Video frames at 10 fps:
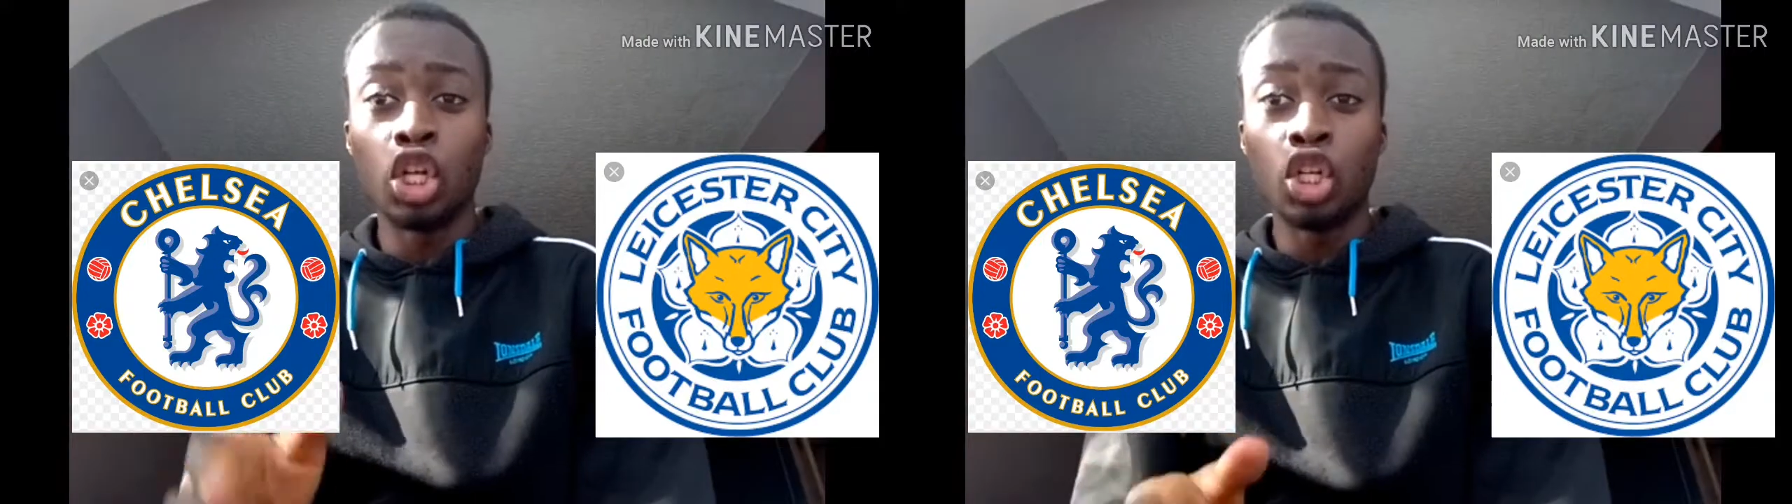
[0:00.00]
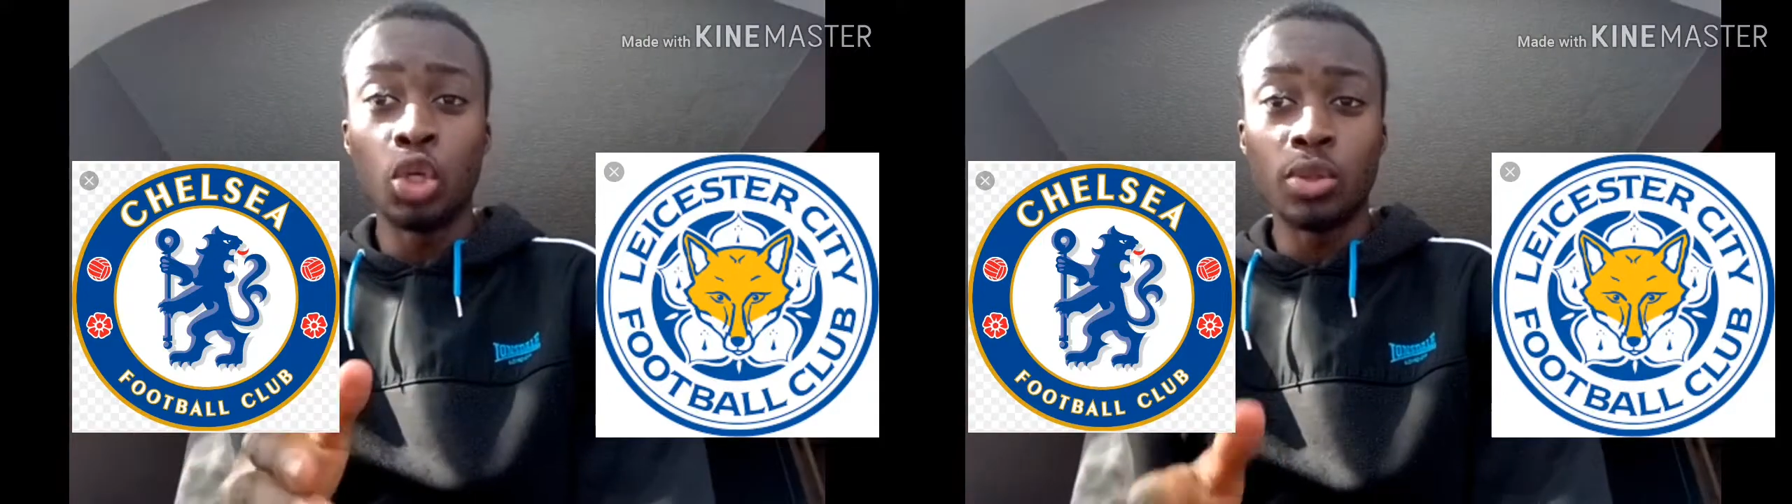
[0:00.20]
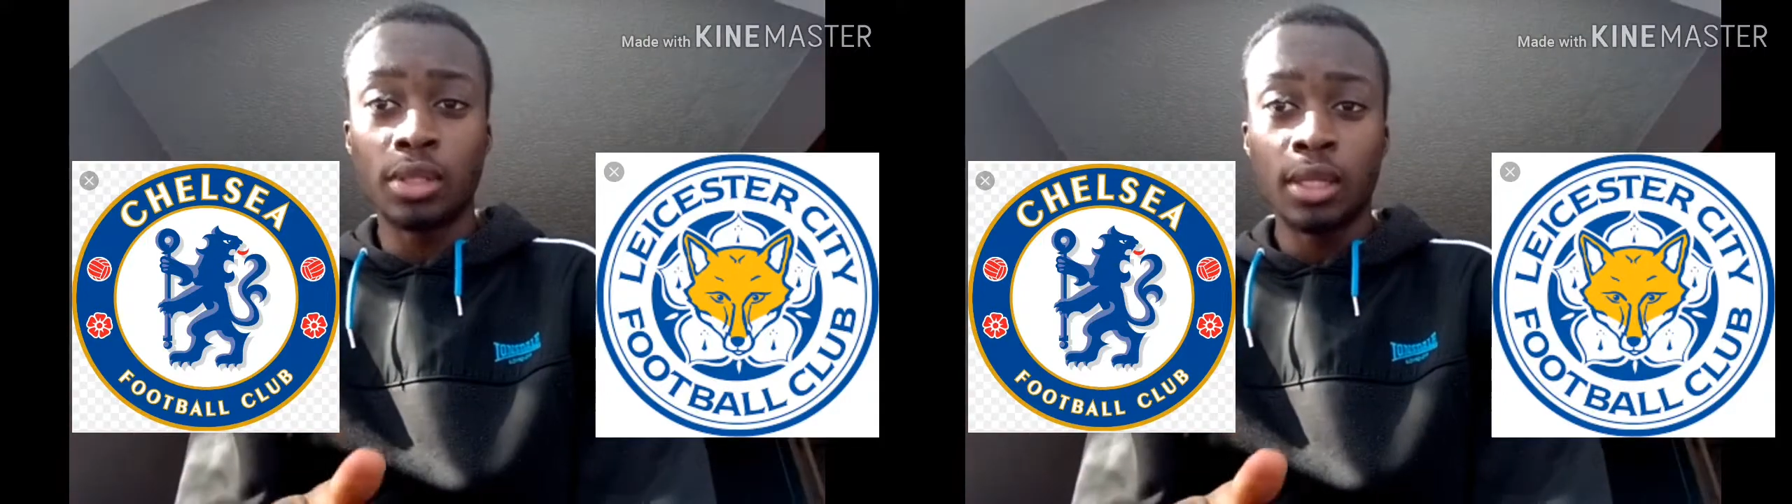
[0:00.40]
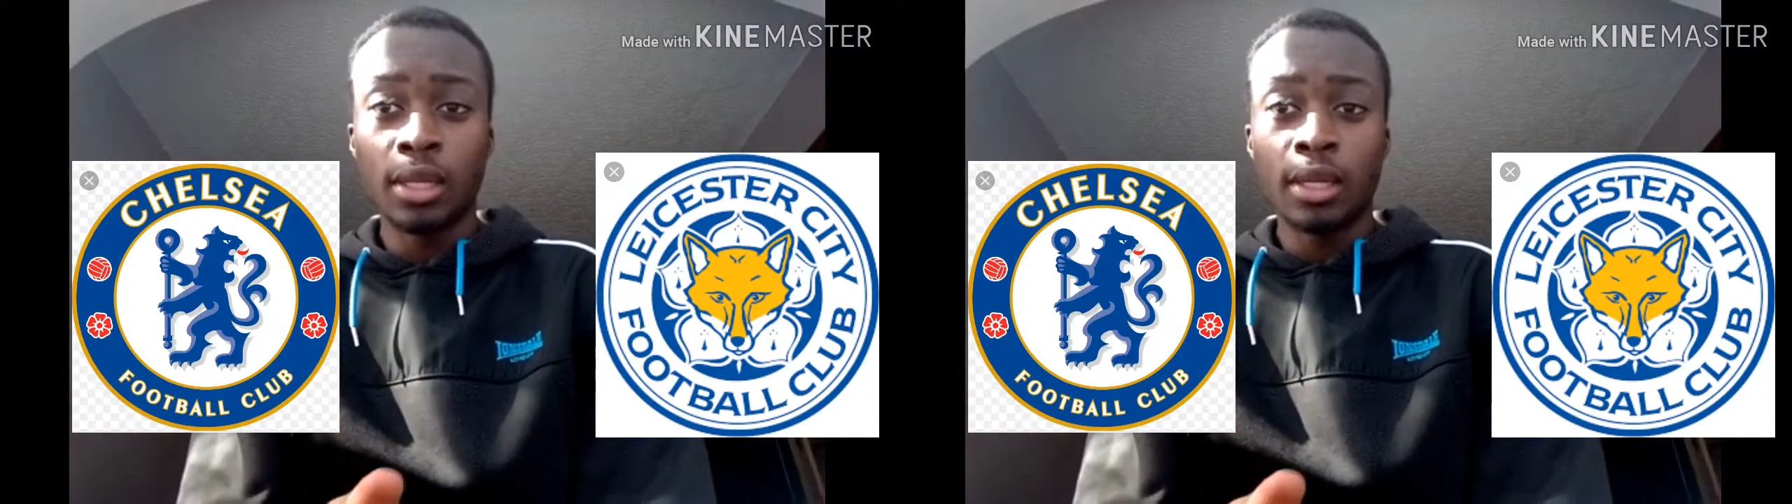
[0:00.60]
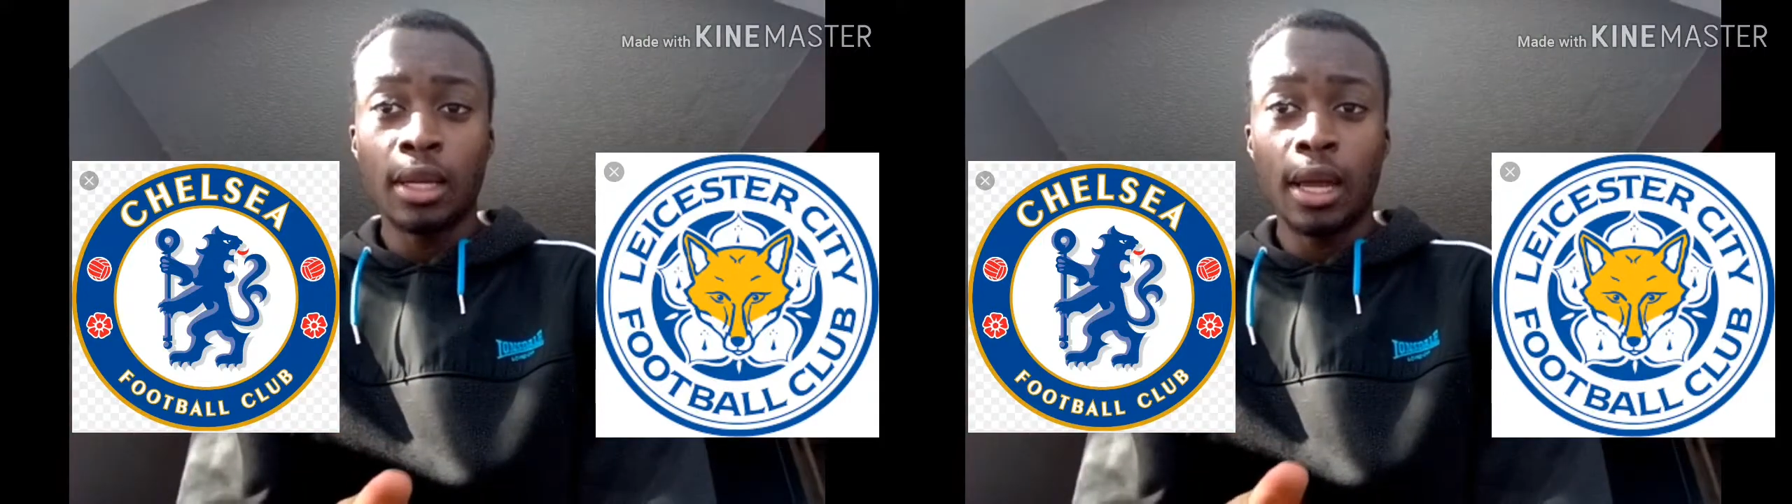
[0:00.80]
lose
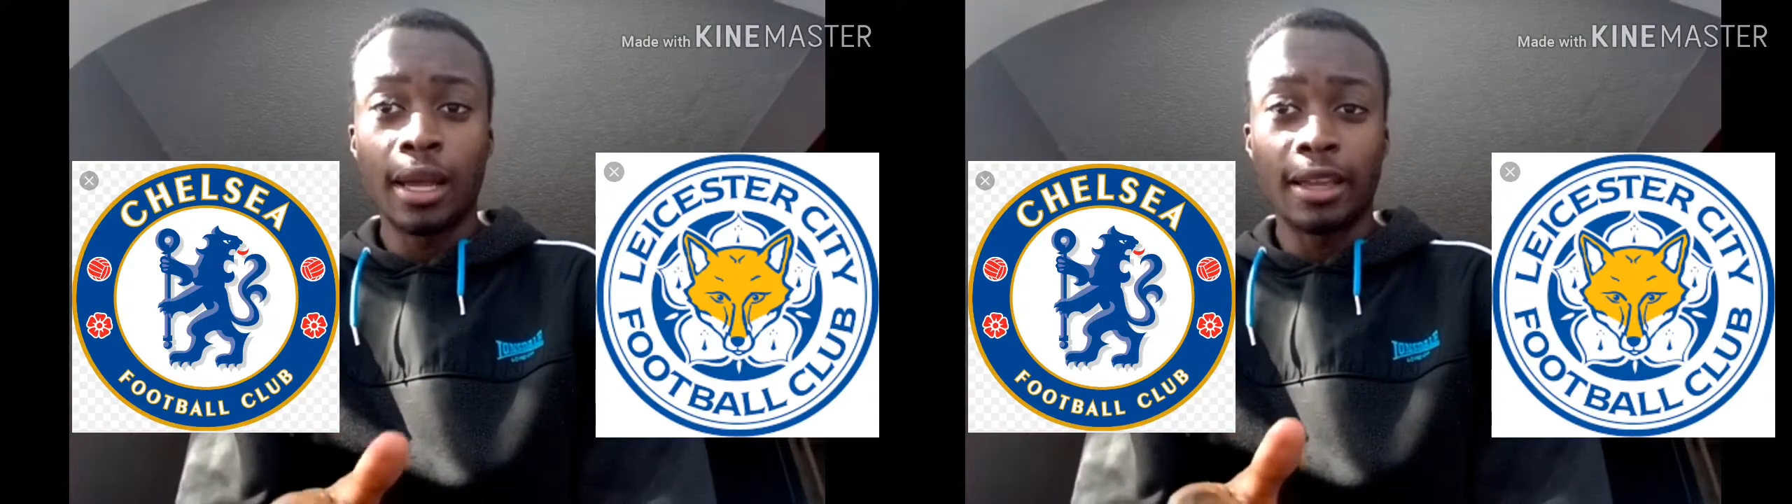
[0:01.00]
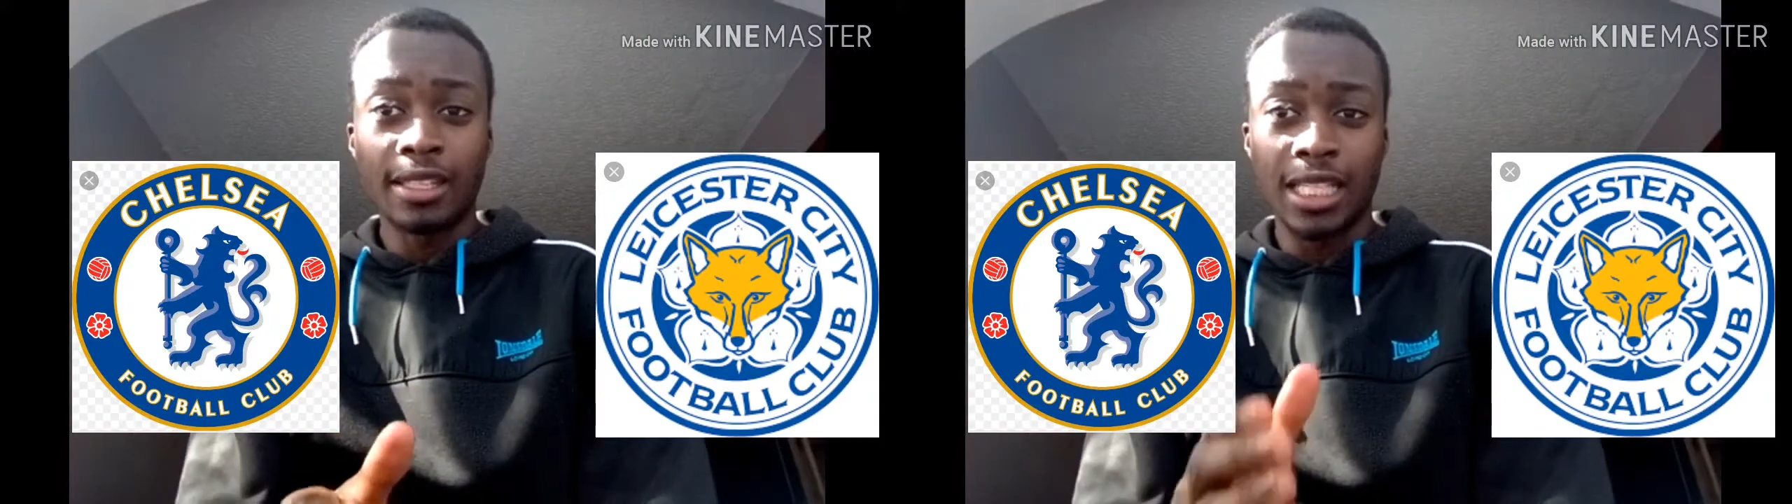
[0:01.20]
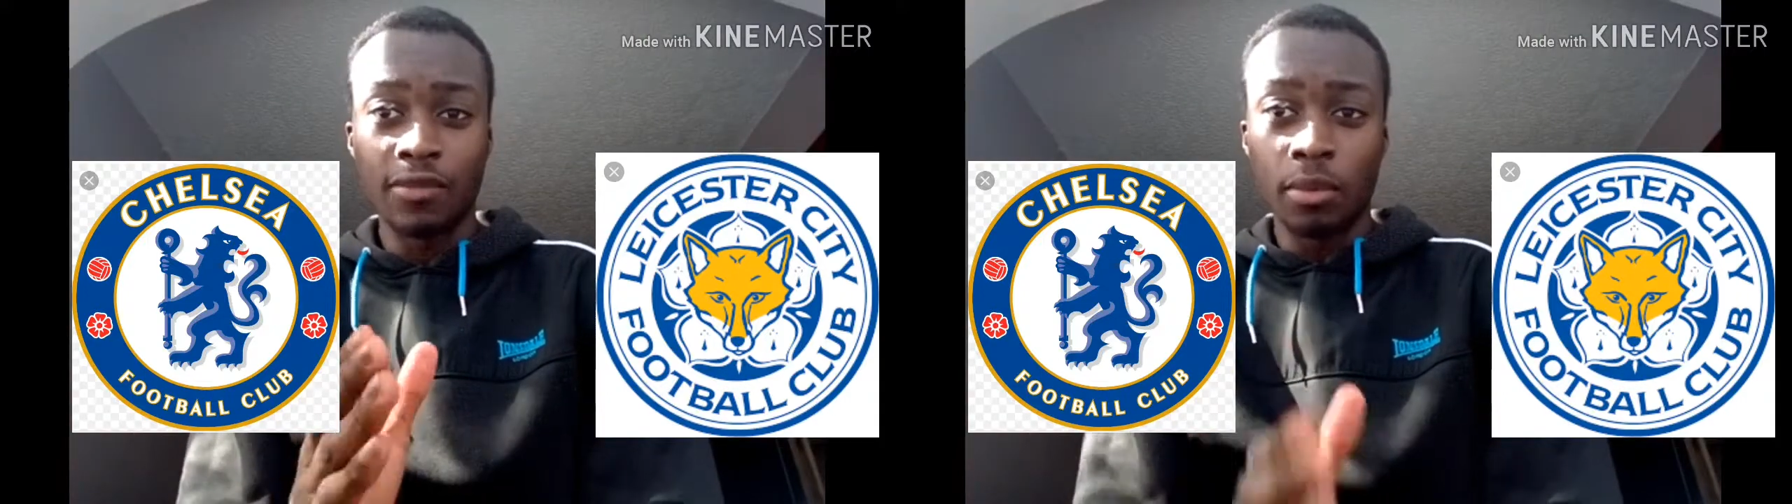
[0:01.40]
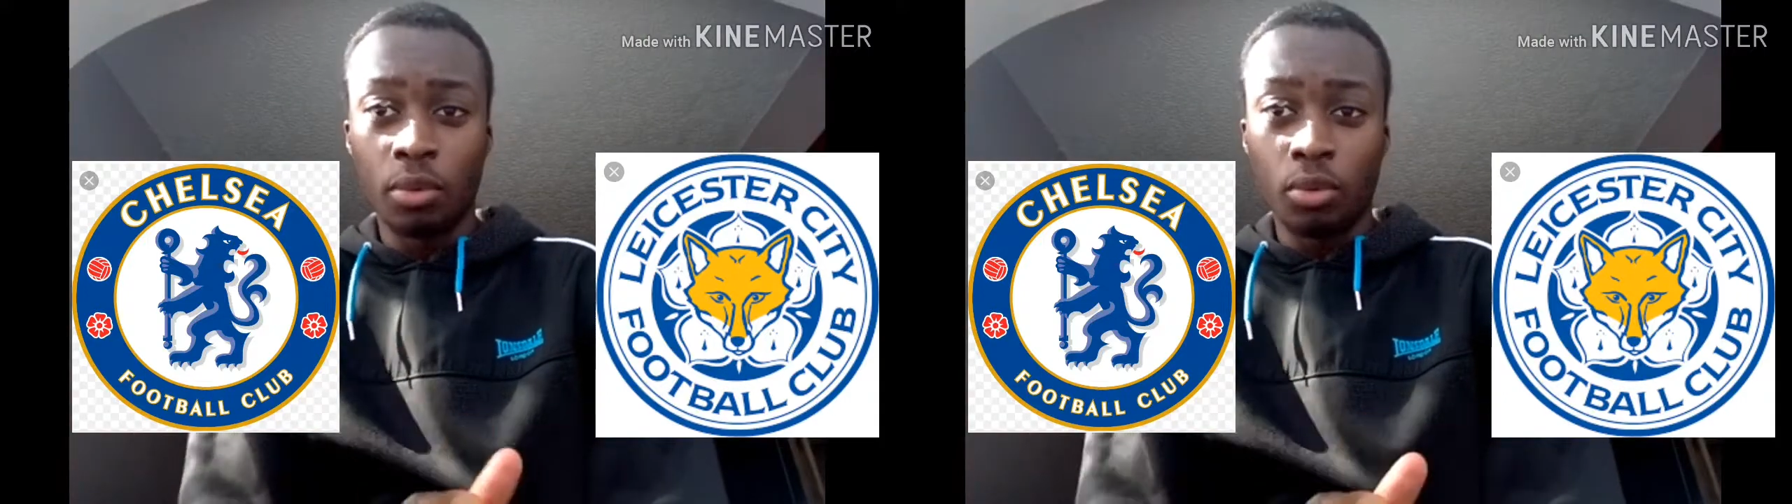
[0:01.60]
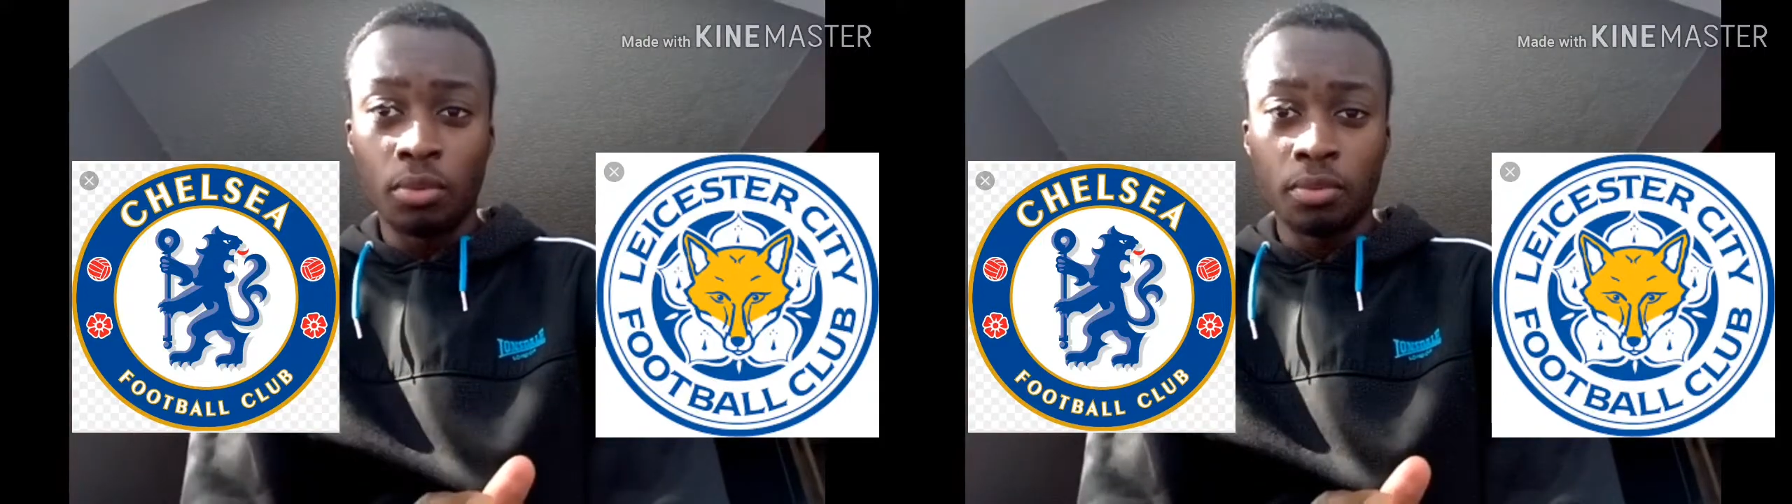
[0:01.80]
against Liverpool